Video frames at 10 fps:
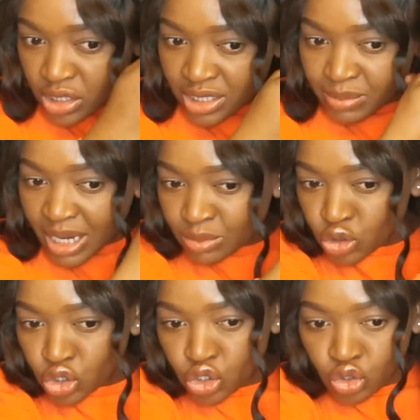Sometimes
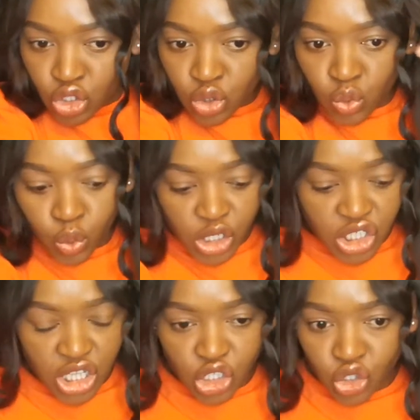you just
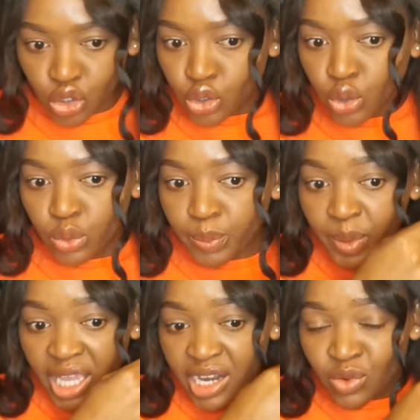wish that you could go to
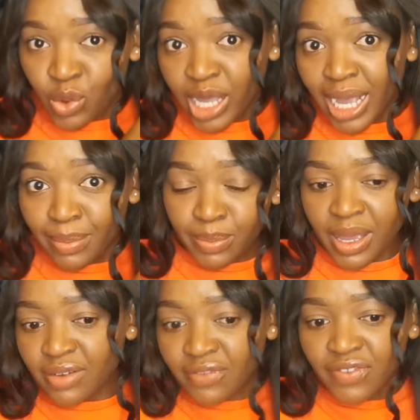bed and wake up
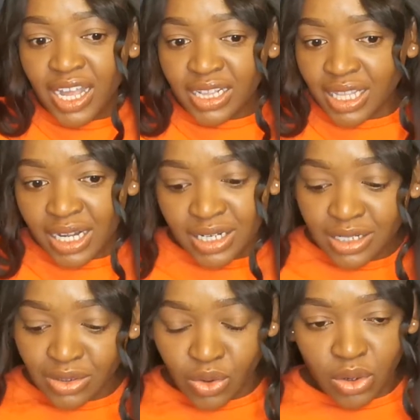and find that
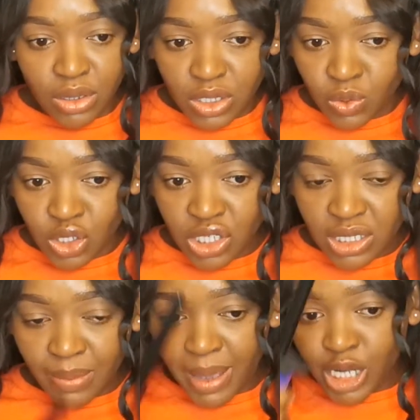all of this was
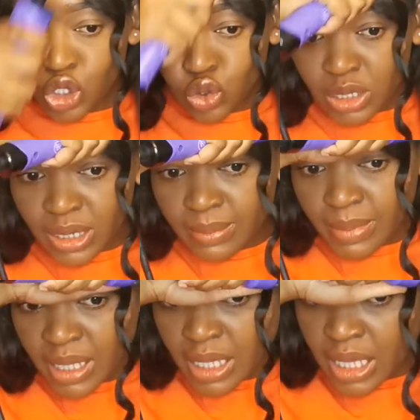just a bad dream.